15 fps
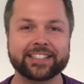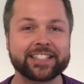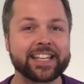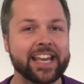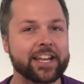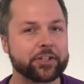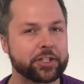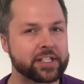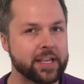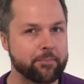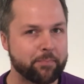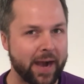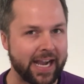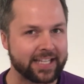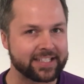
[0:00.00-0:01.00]

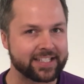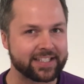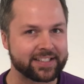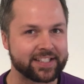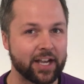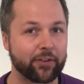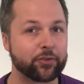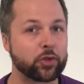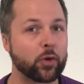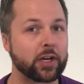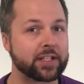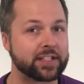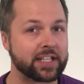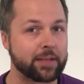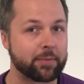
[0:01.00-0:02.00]
THC binds itself to our
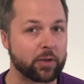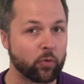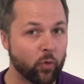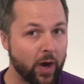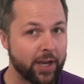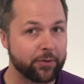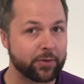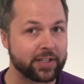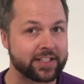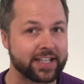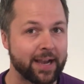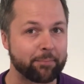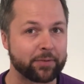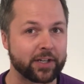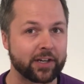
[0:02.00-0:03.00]
CB1
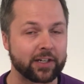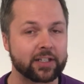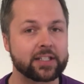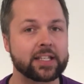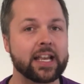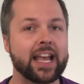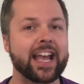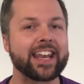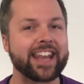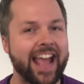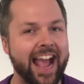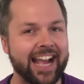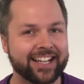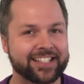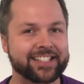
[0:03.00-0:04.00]
receptors and
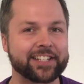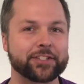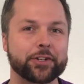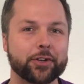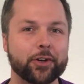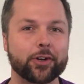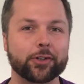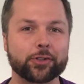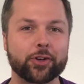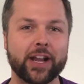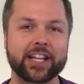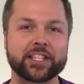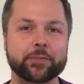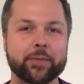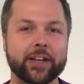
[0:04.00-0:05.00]
acts as a
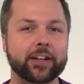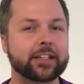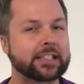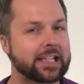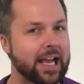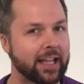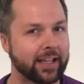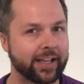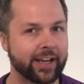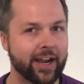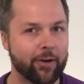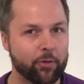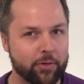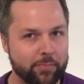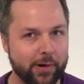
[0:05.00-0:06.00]
neurotransmitter, telling
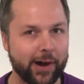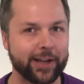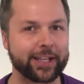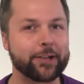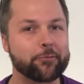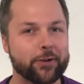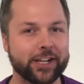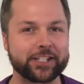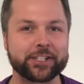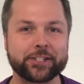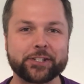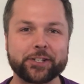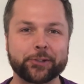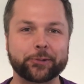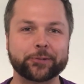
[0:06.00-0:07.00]
our body what to
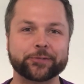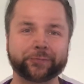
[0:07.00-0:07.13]
do.